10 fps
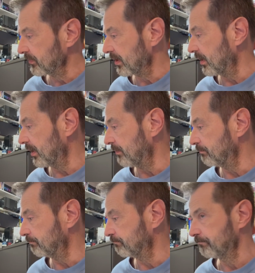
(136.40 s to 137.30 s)

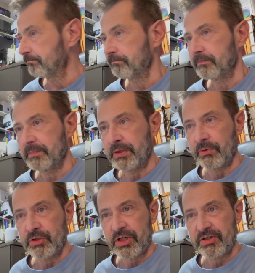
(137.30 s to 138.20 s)
You
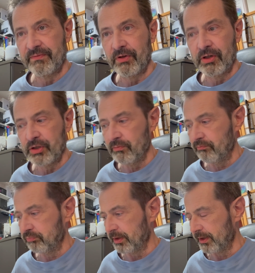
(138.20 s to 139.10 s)
adjust the volume,
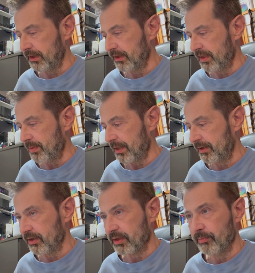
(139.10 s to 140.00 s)
plug it into the back
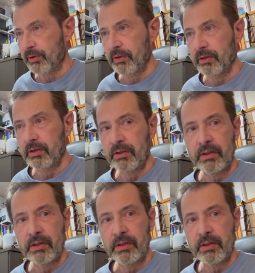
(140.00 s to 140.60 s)
of the computer,